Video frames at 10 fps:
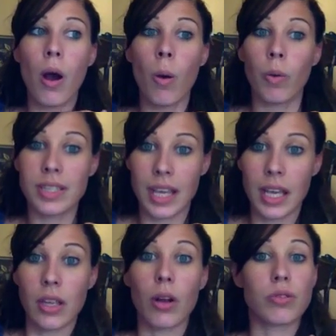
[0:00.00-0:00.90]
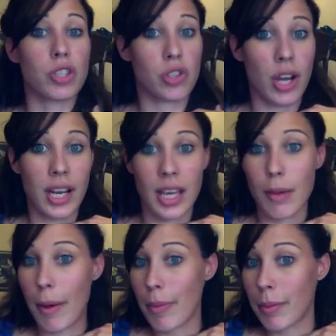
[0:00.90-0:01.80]
once again, just trying to
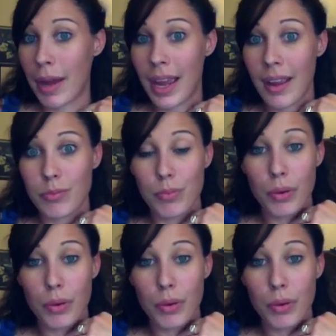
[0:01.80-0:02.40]
keep up on my